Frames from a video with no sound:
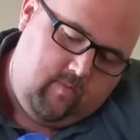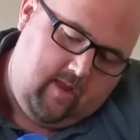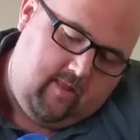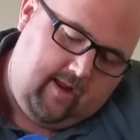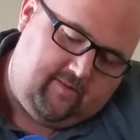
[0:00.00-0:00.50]

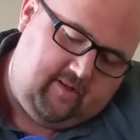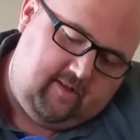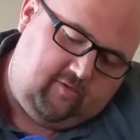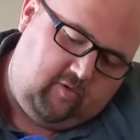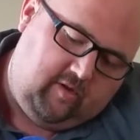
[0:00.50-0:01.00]
And like I said,
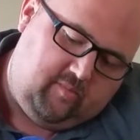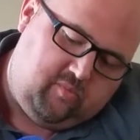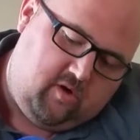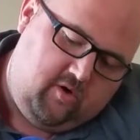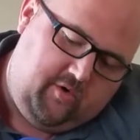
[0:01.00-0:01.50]
this one is
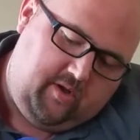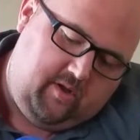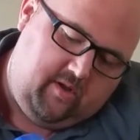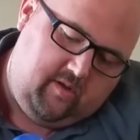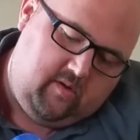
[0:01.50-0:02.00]
broke
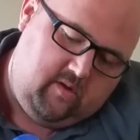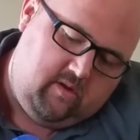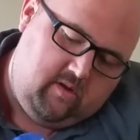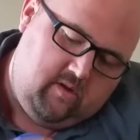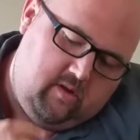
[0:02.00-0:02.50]

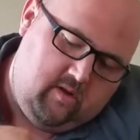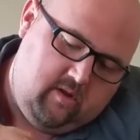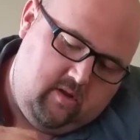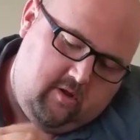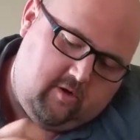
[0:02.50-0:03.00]

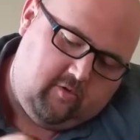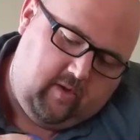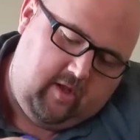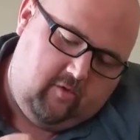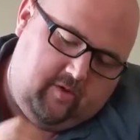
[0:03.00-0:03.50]
because we
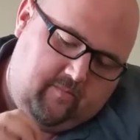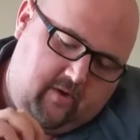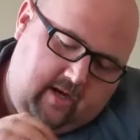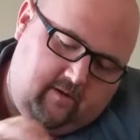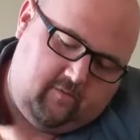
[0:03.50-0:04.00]
use it in
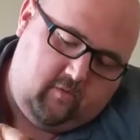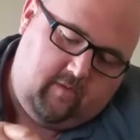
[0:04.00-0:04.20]
practicing with